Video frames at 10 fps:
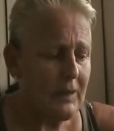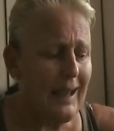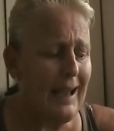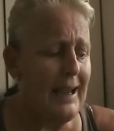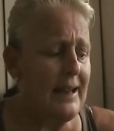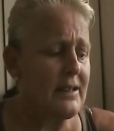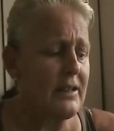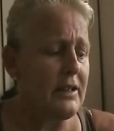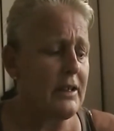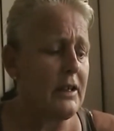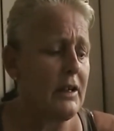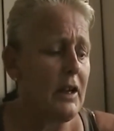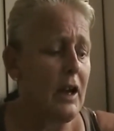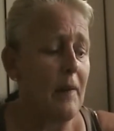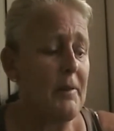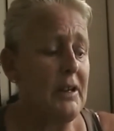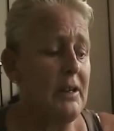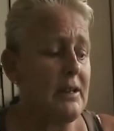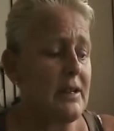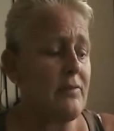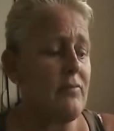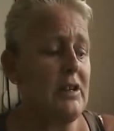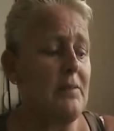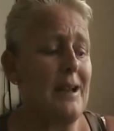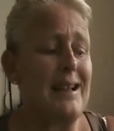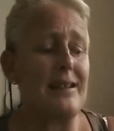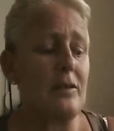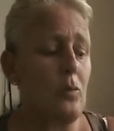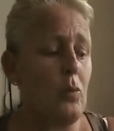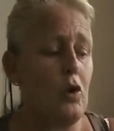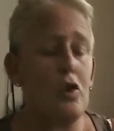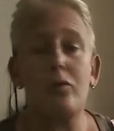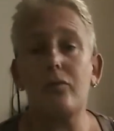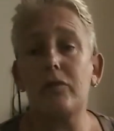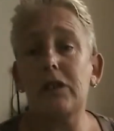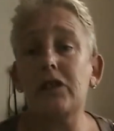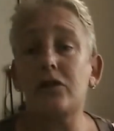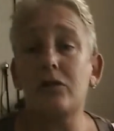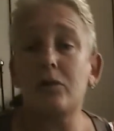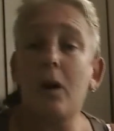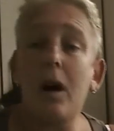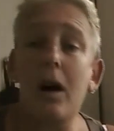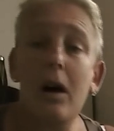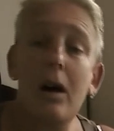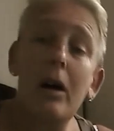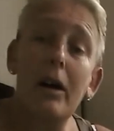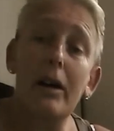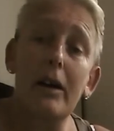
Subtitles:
And I mean, it doesn't really matter what religion you are,